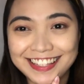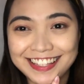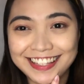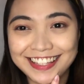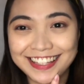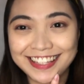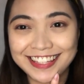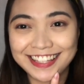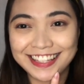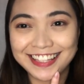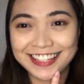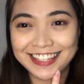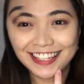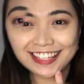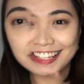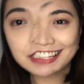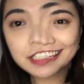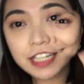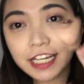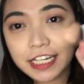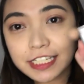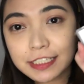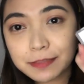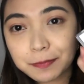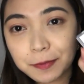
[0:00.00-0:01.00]
Okay, for our
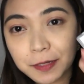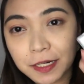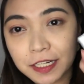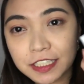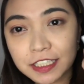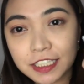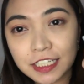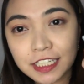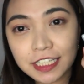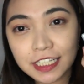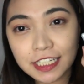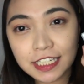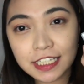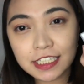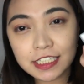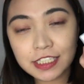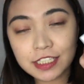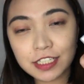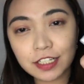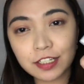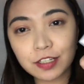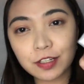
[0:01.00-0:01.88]
next product is the